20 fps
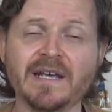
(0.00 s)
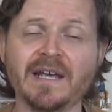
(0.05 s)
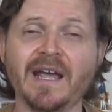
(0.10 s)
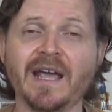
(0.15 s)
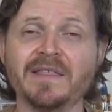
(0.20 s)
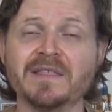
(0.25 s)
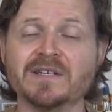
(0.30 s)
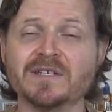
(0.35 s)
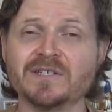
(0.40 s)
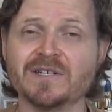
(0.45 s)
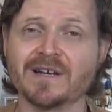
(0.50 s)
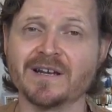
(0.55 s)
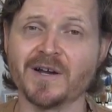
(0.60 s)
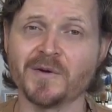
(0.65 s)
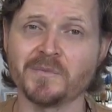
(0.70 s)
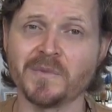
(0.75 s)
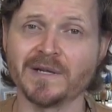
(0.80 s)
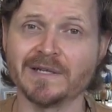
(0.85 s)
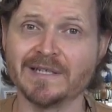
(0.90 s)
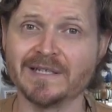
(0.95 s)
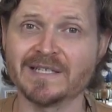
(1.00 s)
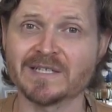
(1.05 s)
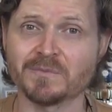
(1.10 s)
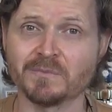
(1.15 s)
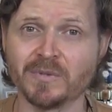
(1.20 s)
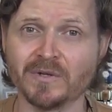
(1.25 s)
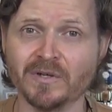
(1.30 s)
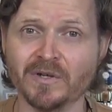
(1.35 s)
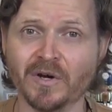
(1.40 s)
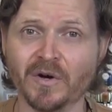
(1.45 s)
And then check out my links
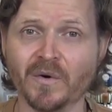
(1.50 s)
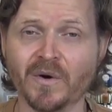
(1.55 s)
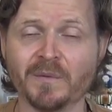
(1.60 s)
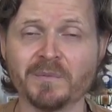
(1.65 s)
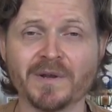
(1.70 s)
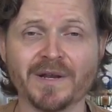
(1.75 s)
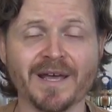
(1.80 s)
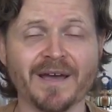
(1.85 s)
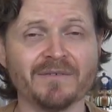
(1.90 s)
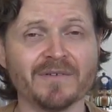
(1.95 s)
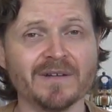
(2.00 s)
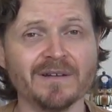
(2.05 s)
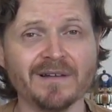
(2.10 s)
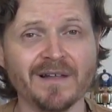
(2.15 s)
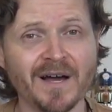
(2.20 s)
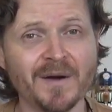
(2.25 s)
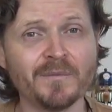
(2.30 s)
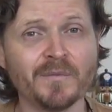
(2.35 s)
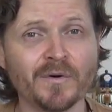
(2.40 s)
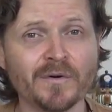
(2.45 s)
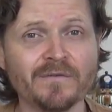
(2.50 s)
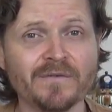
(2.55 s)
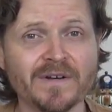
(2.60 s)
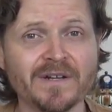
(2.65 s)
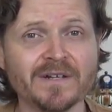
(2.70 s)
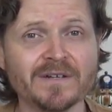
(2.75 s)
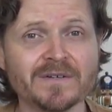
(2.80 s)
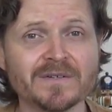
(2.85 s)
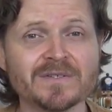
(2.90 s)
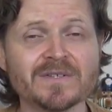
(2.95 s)
below. I'm going to have a lot more
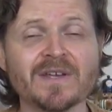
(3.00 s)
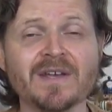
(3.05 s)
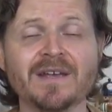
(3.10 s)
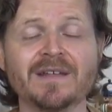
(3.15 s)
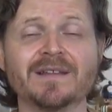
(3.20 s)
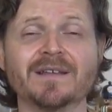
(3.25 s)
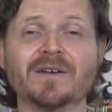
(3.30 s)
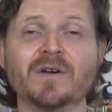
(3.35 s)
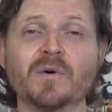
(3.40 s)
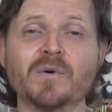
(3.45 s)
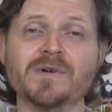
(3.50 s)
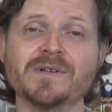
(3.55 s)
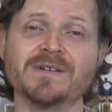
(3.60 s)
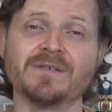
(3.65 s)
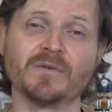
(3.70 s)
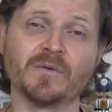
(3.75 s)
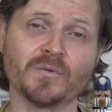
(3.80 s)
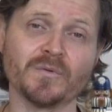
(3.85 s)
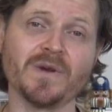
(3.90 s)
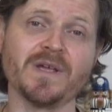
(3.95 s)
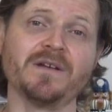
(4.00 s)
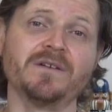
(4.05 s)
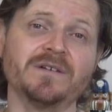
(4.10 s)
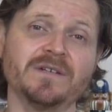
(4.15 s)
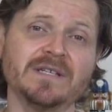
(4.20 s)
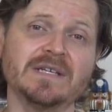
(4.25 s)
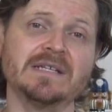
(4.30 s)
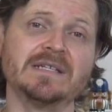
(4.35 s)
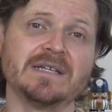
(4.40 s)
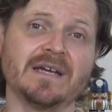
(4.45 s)
videos that go into greater
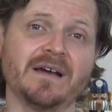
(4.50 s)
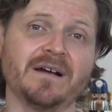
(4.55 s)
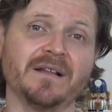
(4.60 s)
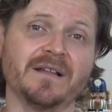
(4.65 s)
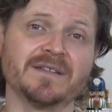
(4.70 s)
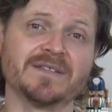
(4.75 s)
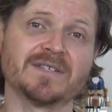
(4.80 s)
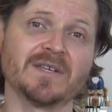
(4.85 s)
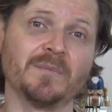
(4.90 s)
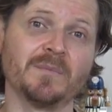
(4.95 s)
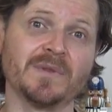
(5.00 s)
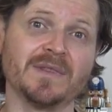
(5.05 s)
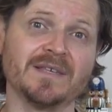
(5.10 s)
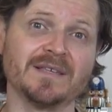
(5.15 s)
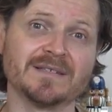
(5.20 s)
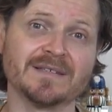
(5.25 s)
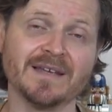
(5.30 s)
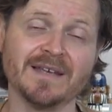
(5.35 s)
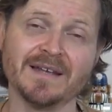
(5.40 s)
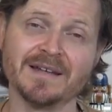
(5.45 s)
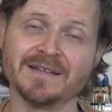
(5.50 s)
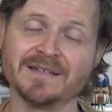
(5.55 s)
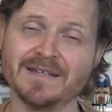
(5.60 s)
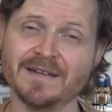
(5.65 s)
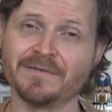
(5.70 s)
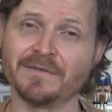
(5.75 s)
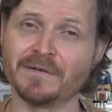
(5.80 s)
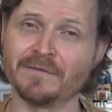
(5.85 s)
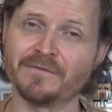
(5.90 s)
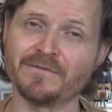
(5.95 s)
detail on some of these
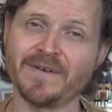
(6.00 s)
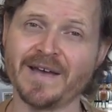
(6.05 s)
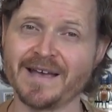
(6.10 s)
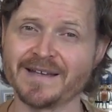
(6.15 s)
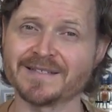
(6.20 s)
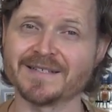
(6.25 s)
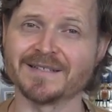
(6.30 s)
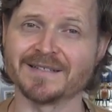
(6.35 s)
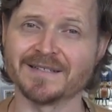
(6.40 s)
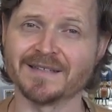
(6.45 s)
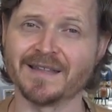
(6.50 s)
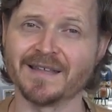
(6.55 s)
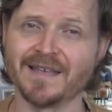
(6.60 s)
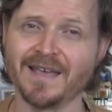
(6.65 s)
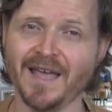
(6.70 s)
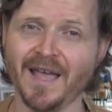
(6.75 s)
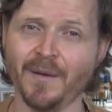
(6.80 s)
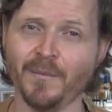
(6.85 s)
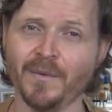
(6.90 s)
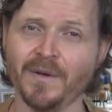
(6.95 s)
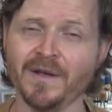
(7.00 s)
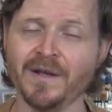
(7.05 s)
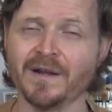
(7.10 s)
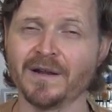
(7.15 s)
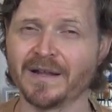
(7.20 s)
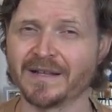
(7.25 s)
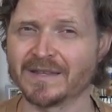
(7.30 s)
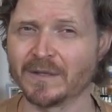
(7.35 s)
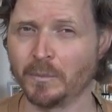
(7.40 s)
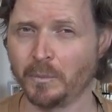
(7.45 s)
different facets of the game,
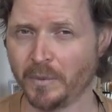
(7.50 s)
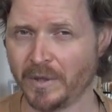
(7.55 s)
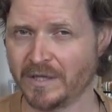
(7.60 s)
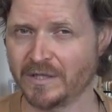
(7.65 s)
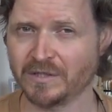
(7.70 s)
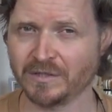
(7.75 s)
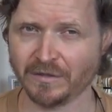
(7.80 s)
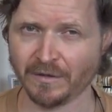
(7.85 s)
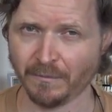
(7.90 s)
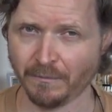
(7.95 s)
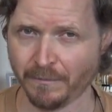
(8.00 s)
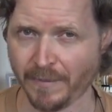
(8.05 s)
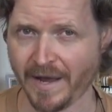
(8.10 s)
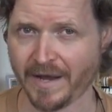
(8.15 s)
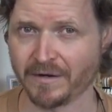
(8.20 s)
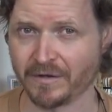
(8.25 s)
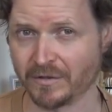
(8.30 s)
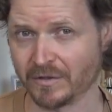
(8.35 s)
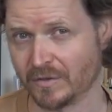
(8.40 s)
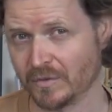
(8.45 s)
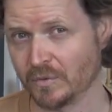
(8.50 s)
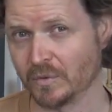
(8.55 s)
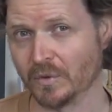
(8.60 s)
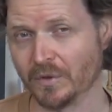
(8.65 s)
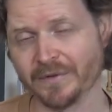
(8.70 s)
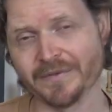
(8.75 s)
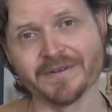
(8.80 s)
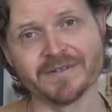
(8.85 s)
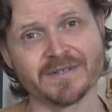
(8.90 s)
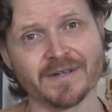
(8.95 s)
like the pitcher and batter
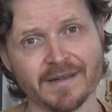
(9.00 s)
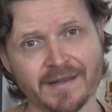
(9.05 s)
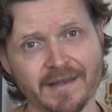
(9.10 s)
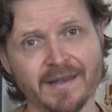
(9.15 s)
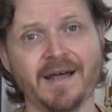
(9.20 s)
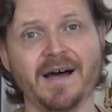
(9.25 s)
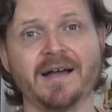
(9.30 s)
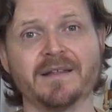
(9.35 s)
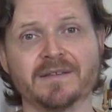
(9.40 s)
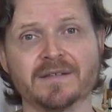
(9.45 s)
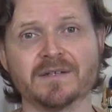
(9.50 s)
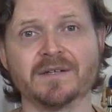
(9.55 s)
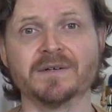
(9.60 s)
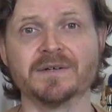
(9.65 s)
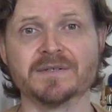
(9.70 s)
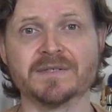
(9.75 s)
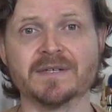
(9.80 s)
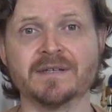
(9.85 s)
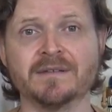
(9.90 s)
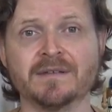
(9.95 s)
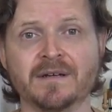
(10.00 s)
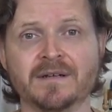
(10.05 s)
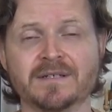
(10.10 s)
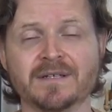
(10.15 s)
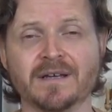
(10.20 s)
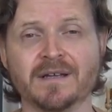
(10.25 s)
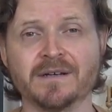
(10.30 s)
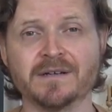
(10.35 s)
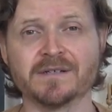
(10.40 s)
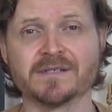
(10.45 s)
duel. There's a lot that goes in there
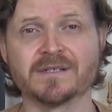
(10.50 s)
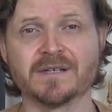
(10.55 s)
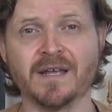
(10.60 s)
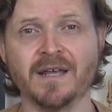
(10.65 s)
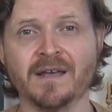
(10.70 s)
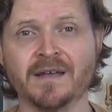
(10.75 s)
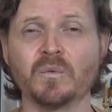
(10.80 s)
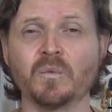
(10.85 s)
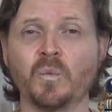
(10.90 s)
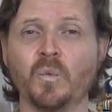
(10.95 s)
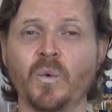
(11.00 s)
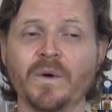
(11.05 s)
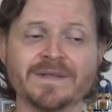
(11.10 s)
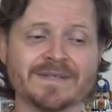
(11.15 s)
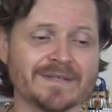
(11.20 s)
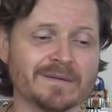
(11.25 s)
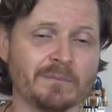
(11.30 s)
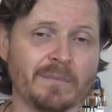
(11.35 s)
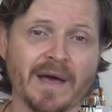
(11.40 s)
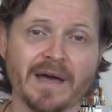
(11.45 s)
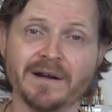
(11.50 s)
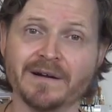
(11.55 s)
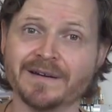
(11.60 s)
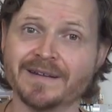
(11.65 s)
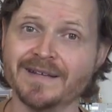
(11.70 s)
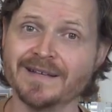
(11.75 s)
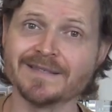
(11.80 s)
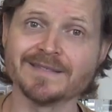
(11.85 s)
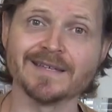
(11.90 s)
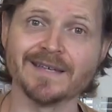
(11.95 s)
to understand. Once a batter
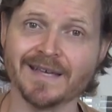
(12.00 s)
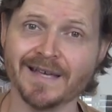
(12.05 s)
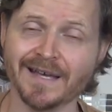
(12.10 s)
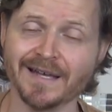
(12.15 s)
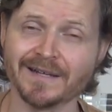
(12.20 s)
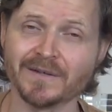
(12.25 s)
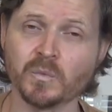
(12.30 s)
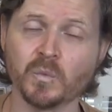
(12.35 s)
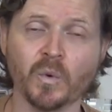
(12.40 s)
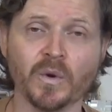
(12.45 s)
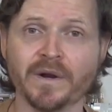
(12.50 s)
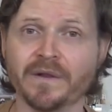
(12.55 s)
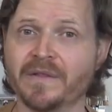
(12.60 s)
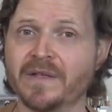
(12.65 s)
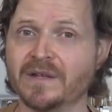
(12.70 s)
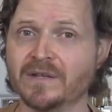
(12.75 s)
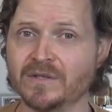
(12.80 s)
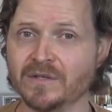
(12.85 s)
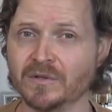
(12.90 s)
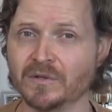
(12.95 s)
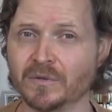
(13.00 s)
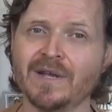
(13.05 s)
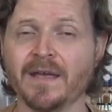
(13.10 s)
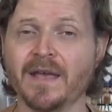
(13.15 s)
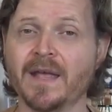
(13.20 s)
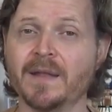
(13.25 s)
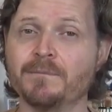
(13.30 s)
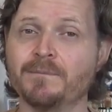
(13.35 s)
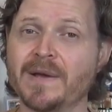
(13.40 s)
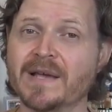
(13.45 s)
gets a hit, what do they do?
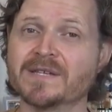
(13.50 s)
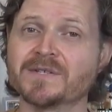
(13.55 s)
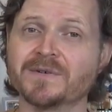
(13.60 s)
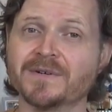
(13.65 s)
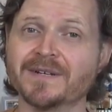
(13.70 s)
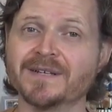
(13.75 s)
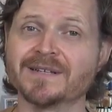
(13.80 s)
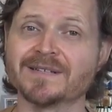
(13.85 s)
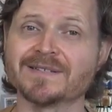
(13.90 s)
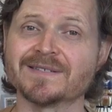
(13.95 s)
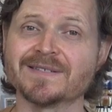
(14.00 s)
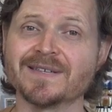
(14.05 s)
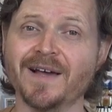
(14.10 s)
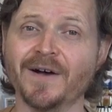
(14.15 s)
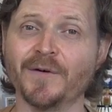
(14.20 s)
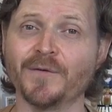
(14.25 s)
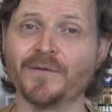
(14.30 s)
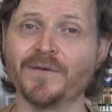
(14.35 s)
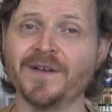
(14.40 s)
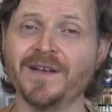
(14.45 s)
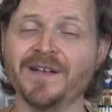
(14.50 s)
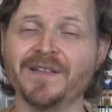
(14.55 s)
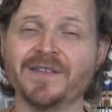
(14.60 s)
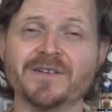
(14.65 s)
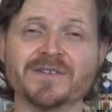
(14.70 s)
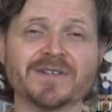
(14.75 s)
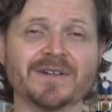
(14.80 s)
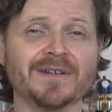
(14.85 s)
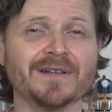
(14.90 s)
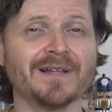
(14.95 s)
And base running itself,
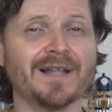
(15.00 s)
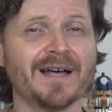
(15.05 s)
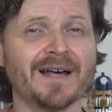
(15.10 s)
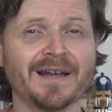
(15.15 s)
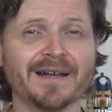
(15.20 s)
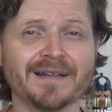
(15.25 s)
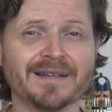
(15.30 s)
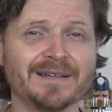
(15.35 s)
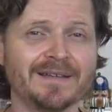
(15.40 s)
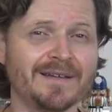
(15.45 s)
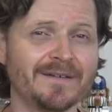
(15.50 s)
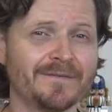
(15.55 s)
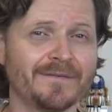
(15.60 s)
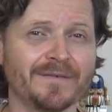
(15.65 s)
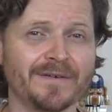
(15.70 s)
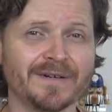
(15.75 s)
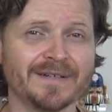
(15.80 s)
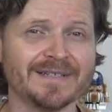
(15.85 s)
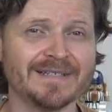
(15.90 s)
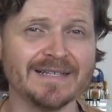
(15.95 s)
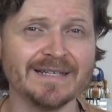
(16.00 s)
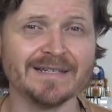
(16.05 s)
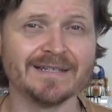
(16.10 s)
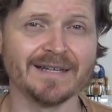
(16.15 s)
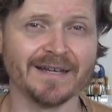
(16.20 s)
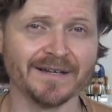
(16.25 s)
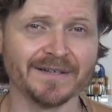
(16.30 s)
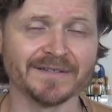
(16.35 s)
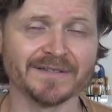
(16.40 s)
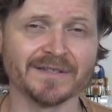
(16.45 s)
there's a lot of different
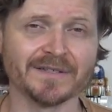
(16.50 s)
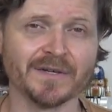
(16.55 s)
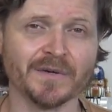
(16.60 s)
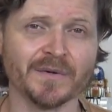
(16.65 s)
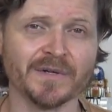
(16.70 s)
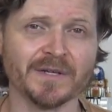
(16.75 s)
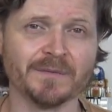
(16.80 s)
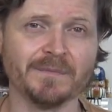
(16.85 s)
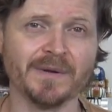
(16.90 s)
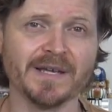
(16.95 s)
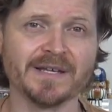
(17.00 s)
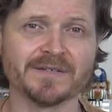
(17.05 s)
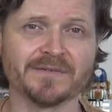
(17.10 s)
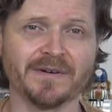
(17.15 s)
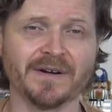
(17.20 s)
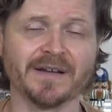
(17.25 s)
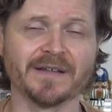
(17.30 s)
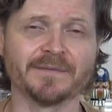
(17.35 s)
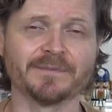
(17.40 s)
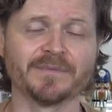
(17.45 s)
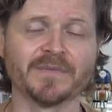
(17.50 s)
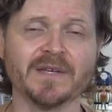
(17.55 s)
details that go into base running.